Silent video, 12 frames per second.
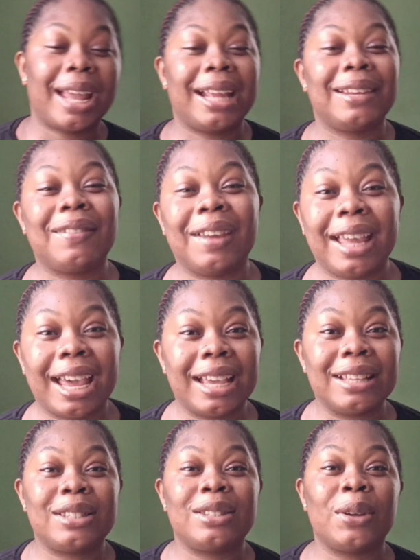Anyway,
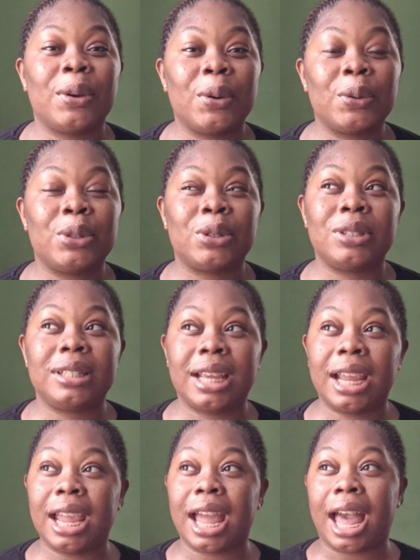guys, so
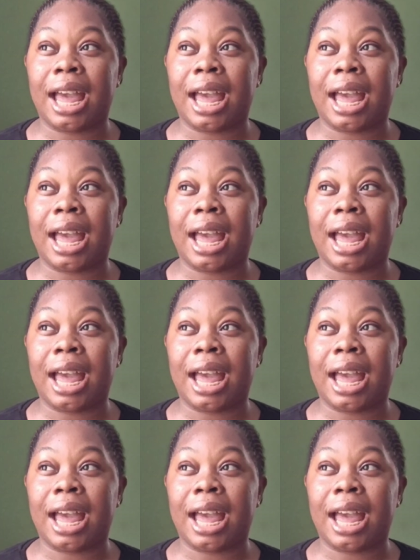today